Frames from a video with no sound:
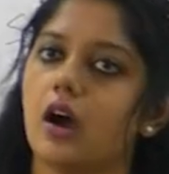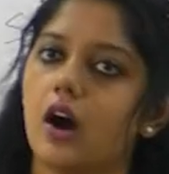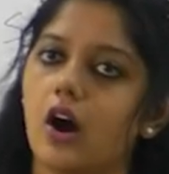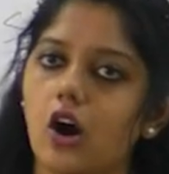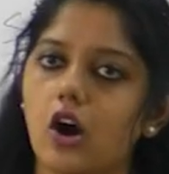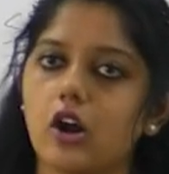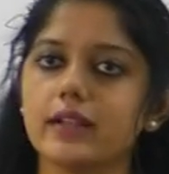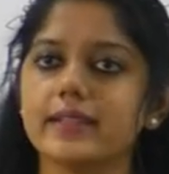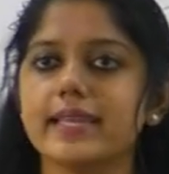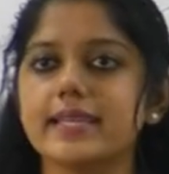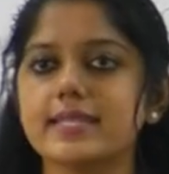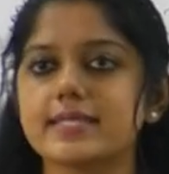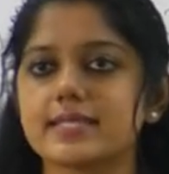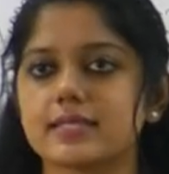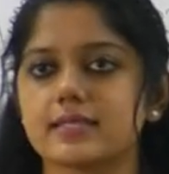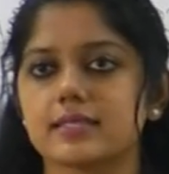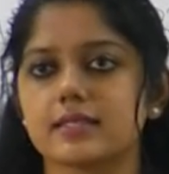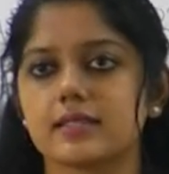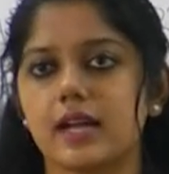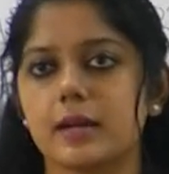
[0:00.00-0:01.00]
all these
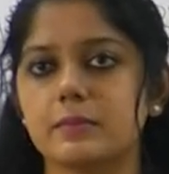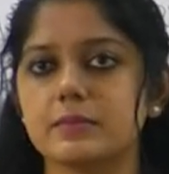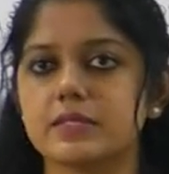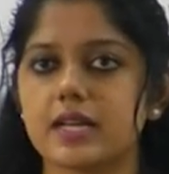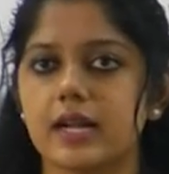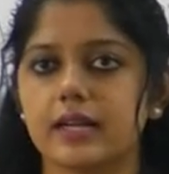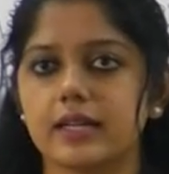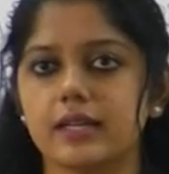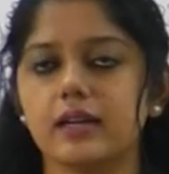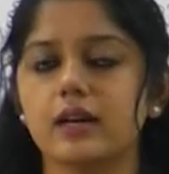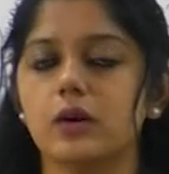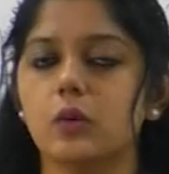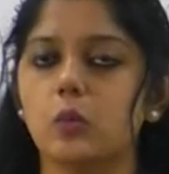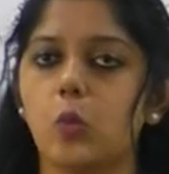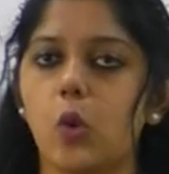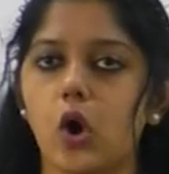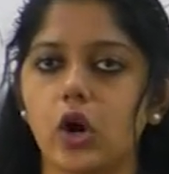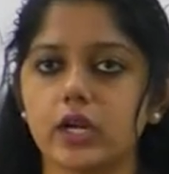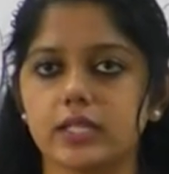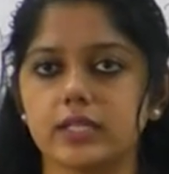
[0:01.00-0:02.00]
comes under
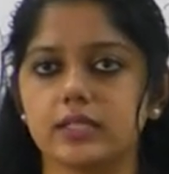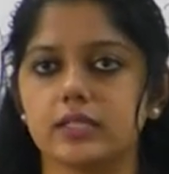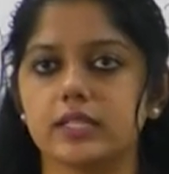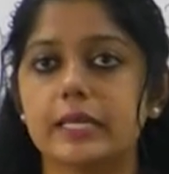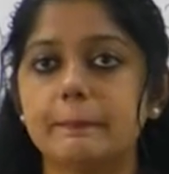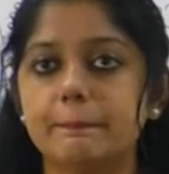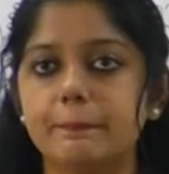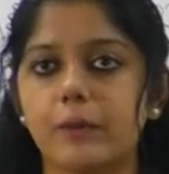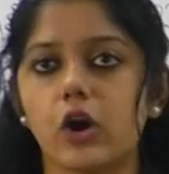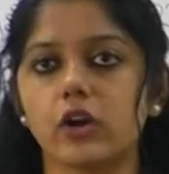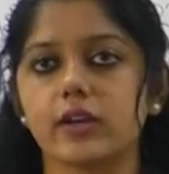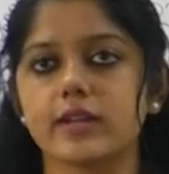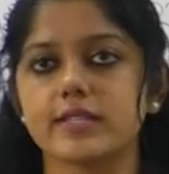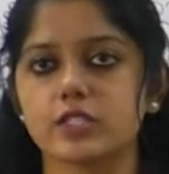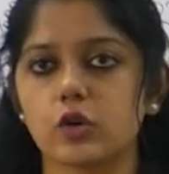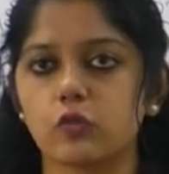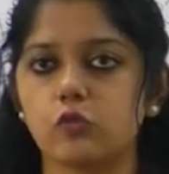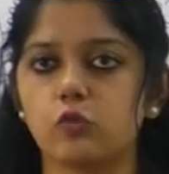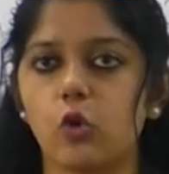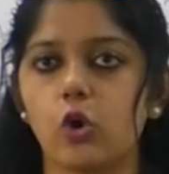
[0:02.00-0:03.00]
water,
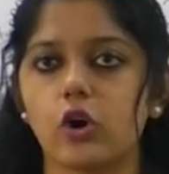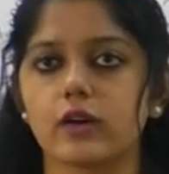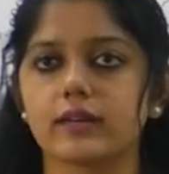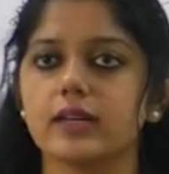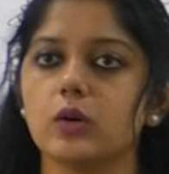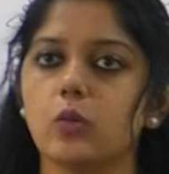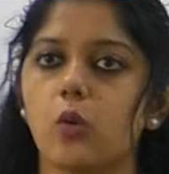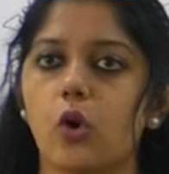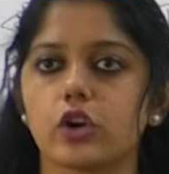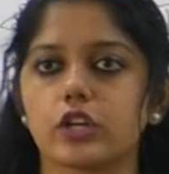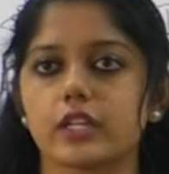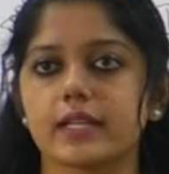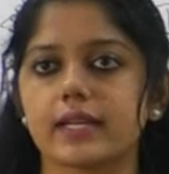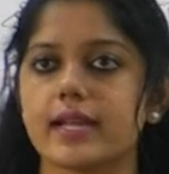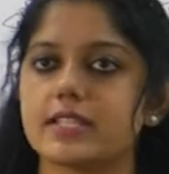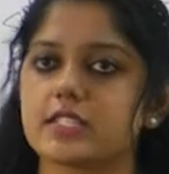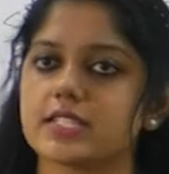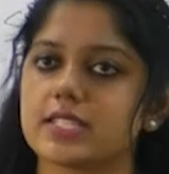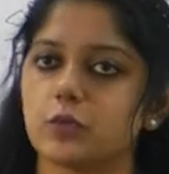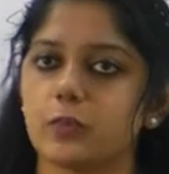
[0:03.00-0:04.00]
importance of water, water
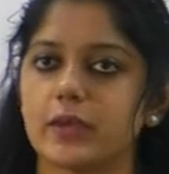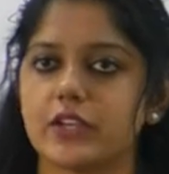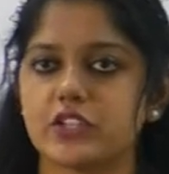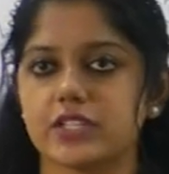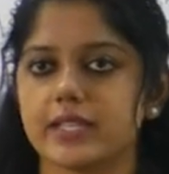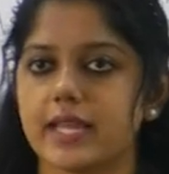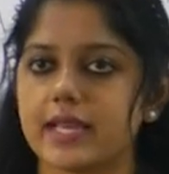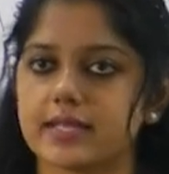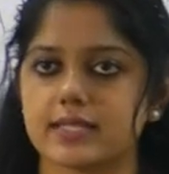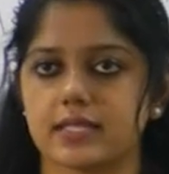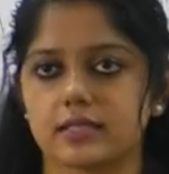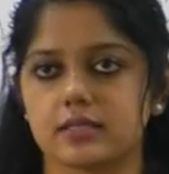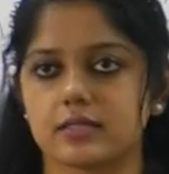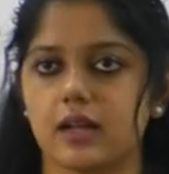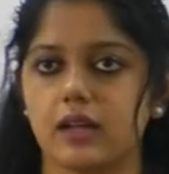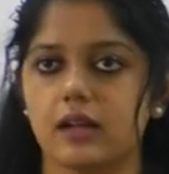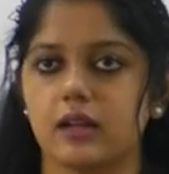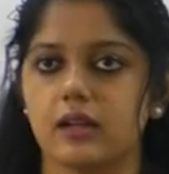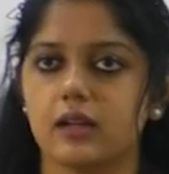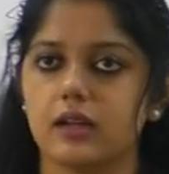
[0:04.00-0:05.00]
conservation,
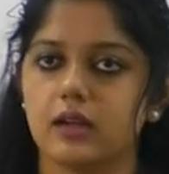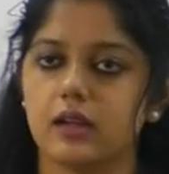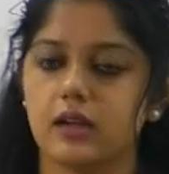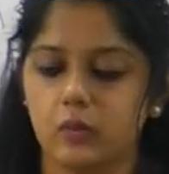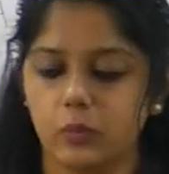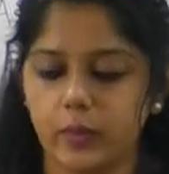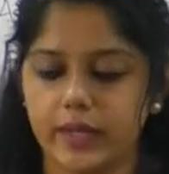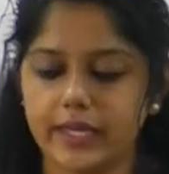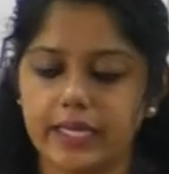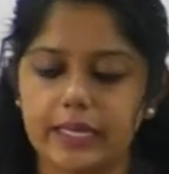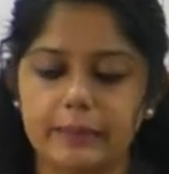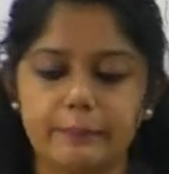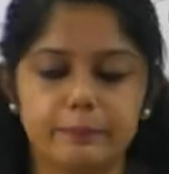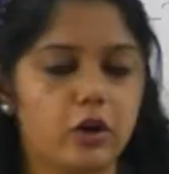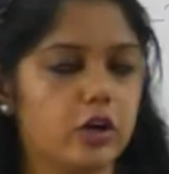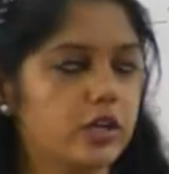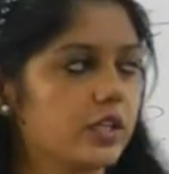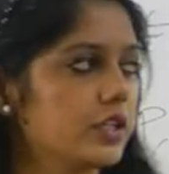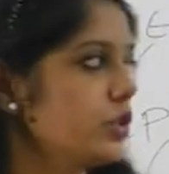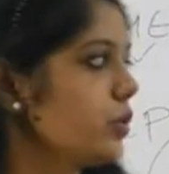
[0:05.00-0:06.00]
etc. Very
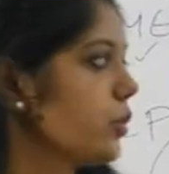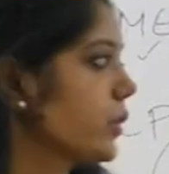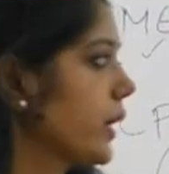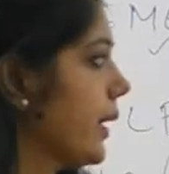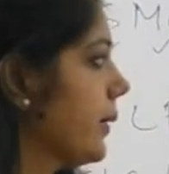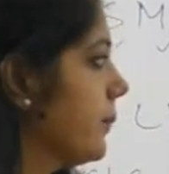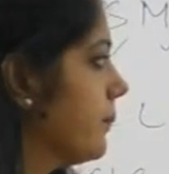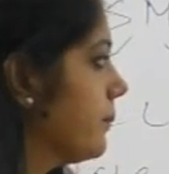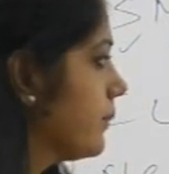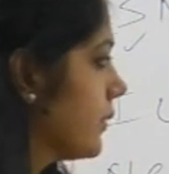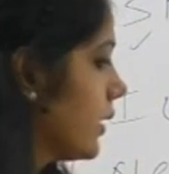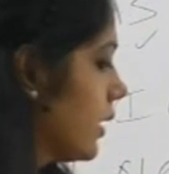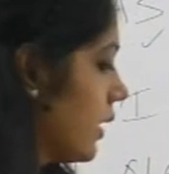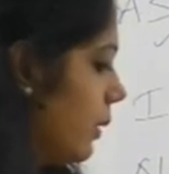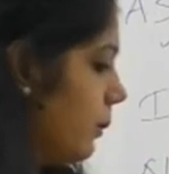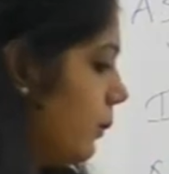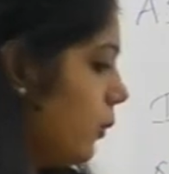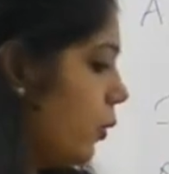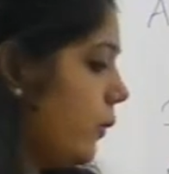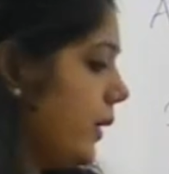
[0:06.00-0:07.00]
important, okay.
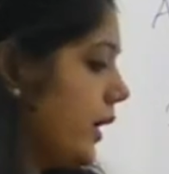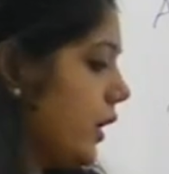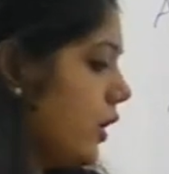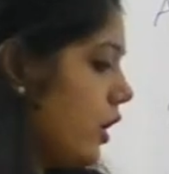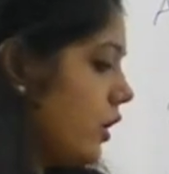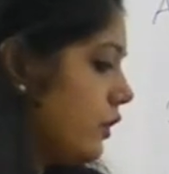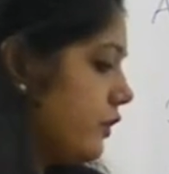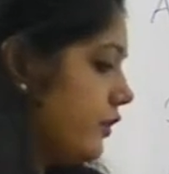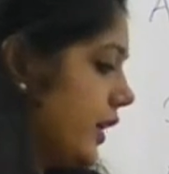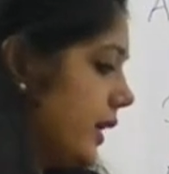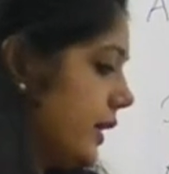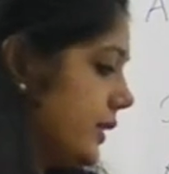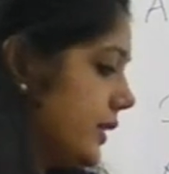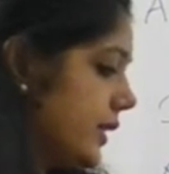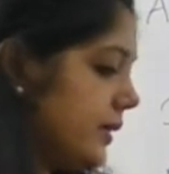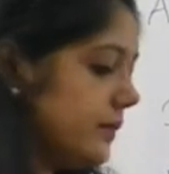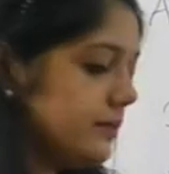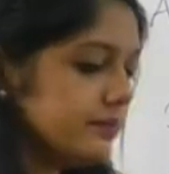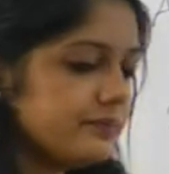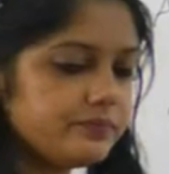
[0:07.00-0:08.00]
Moving on
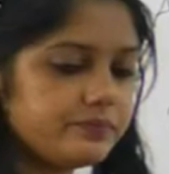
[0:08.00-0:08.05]
further.